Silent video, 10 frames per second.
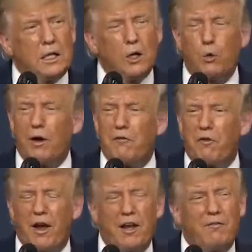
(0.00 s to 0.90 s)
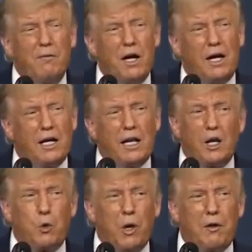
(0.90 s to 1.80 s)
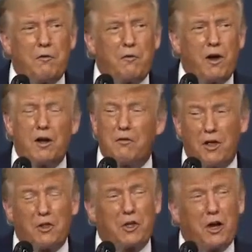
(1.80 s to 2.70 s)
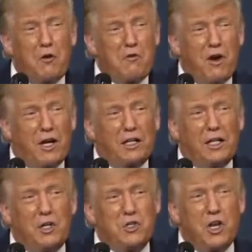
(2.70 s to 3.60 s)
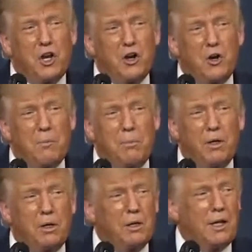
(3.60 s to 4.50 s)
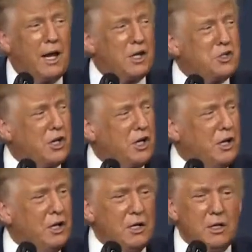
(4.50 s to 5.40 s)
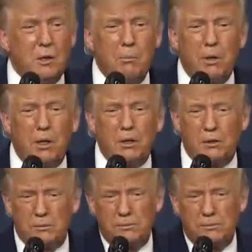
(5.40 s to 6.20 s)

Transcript: A great friend of mine and a great friend of healthcare, frankly, Senator Bill Cassidy. Bill.